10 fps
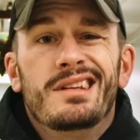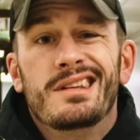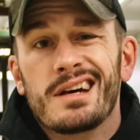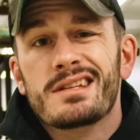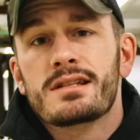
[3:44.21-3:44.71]

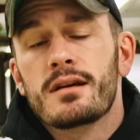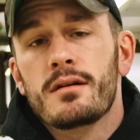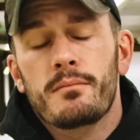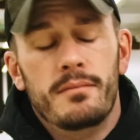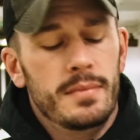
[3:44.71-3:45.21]
does,
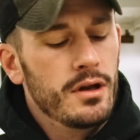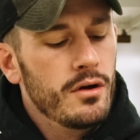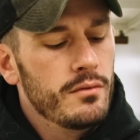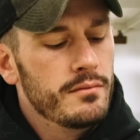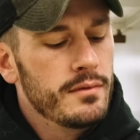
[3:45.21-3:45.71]

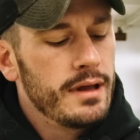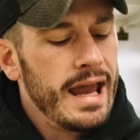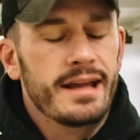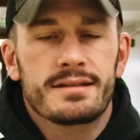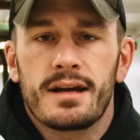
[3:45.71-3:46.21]

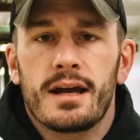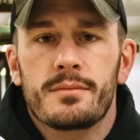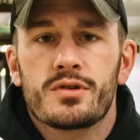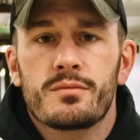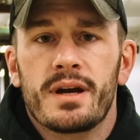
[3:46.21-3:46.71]
add
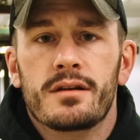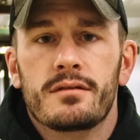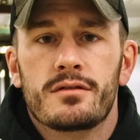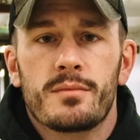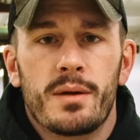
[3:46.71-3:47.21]
time to
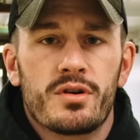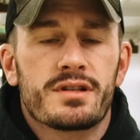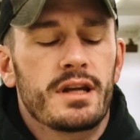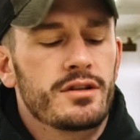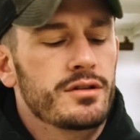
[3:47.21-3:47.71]
my
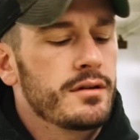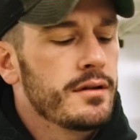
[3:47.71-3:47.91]
presentation.